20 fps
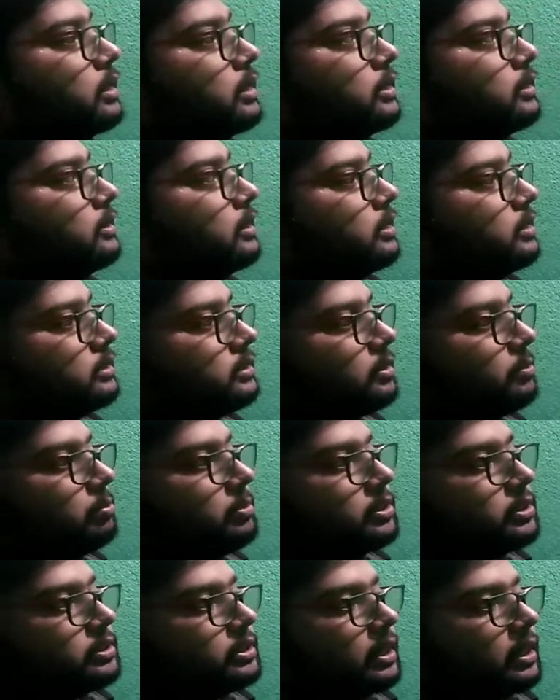there is some
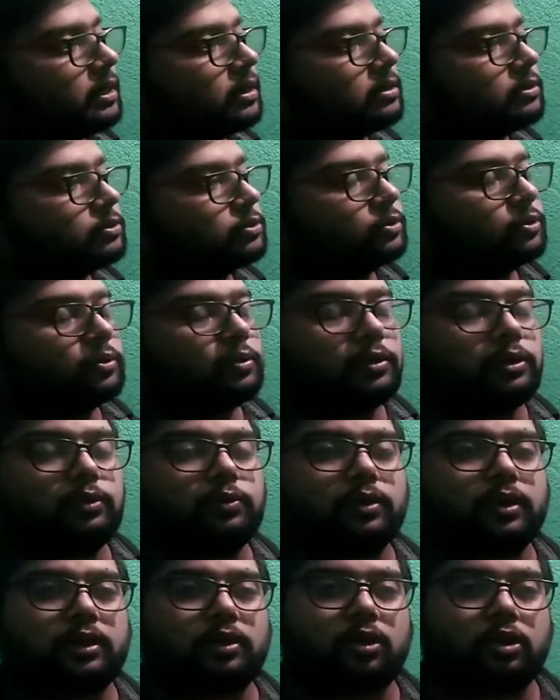mistake, so you
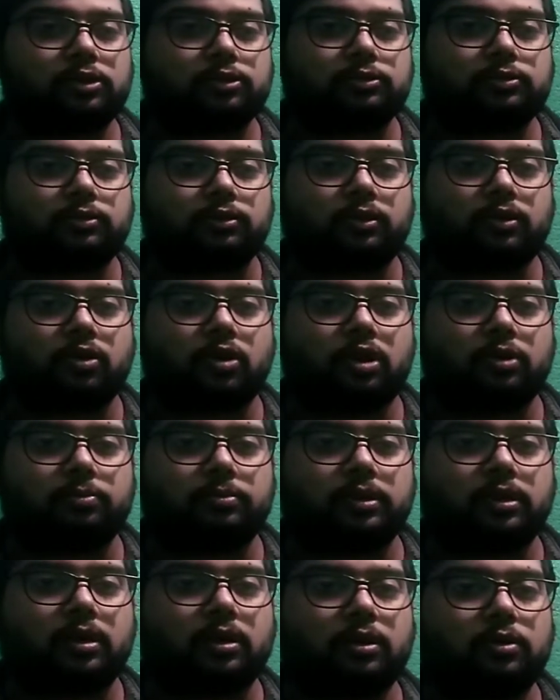can also call
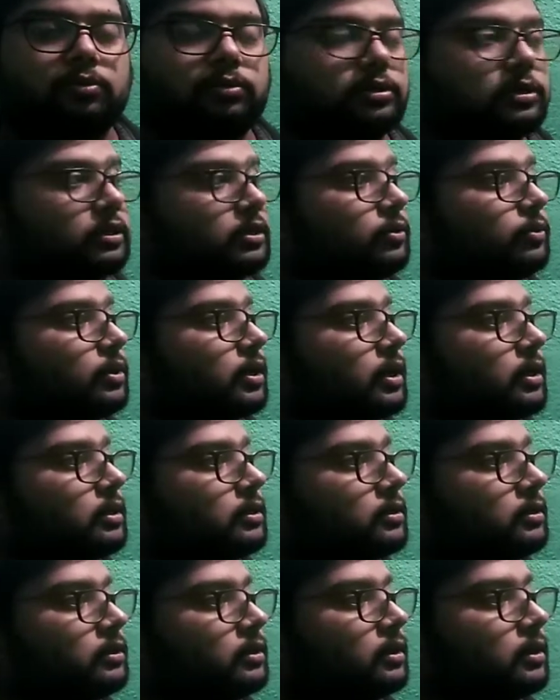me out, you
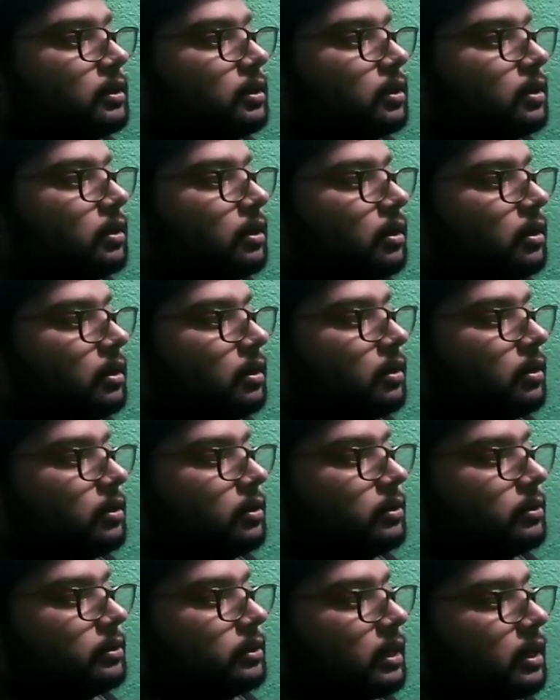can
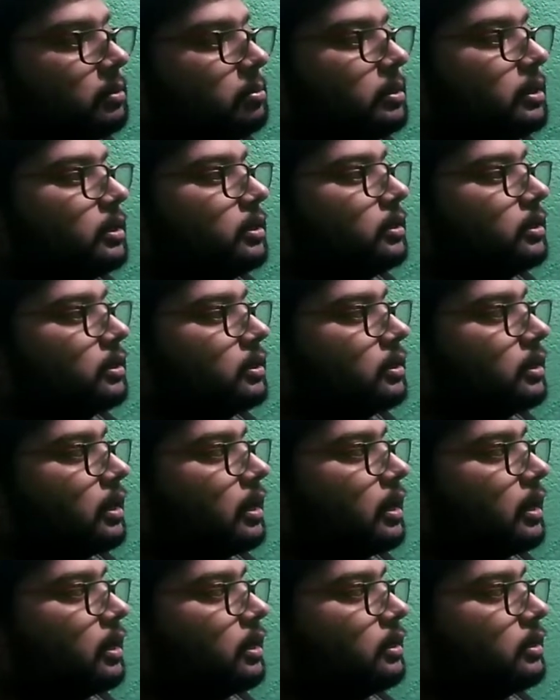tell me,
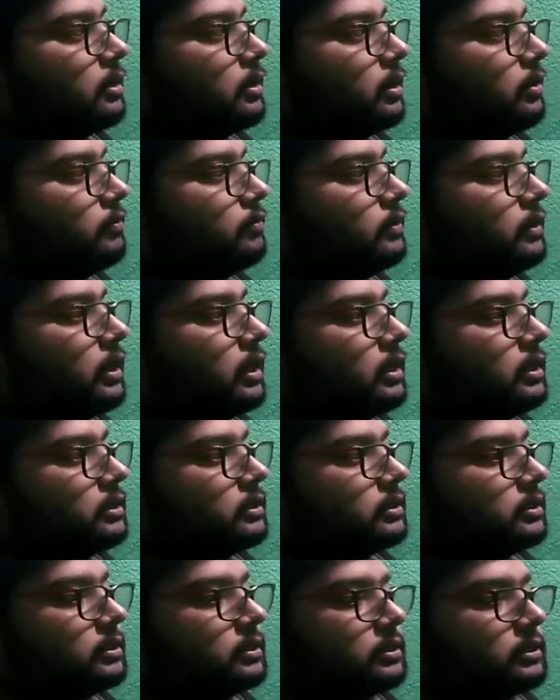and if there
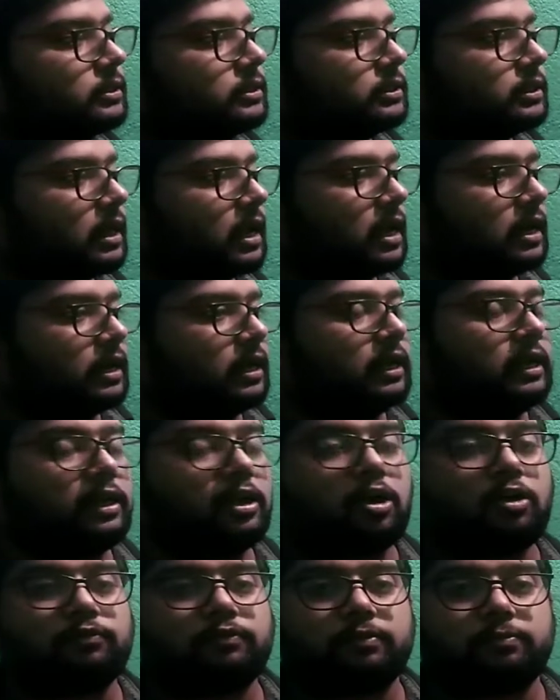is an area
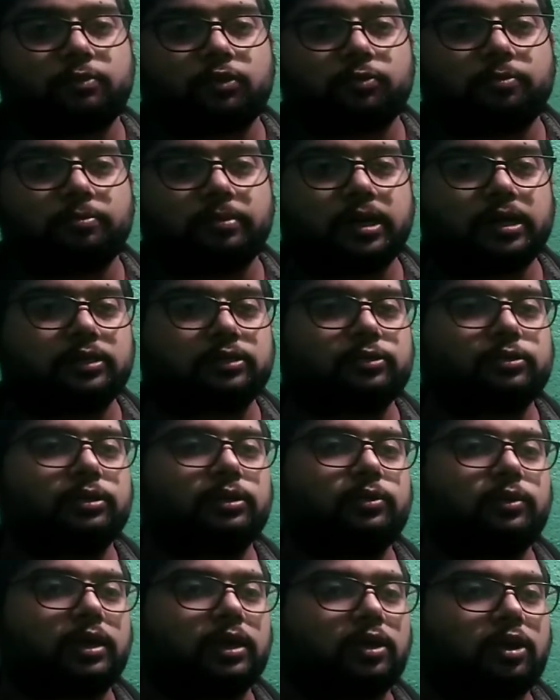of improvement, so
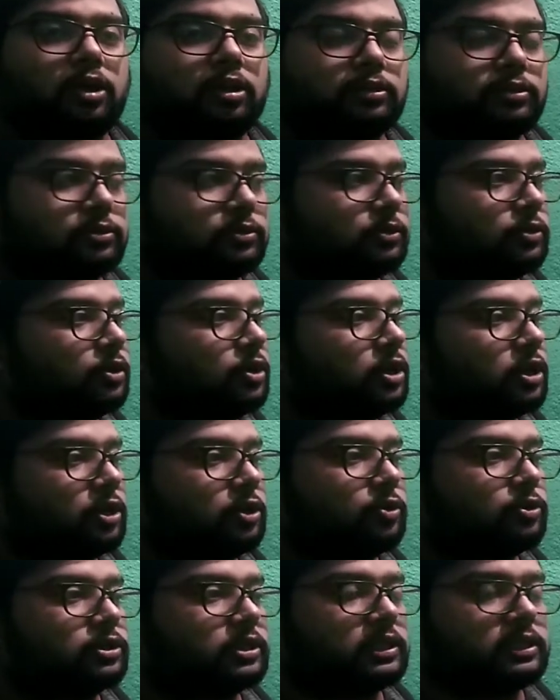you can also
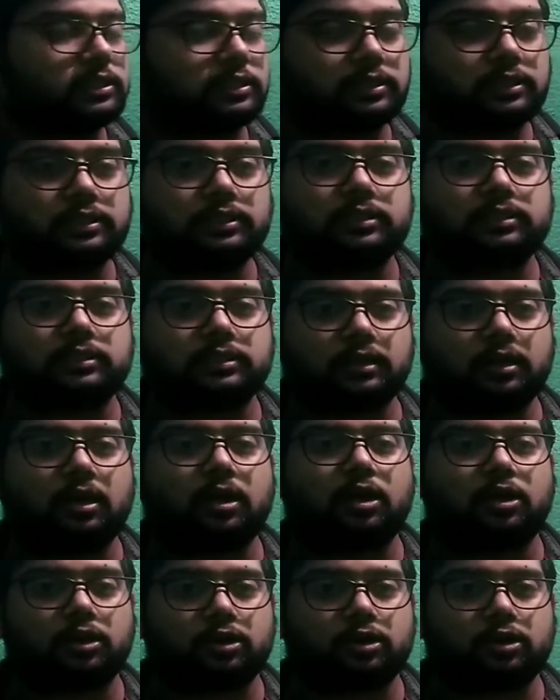your suggestions are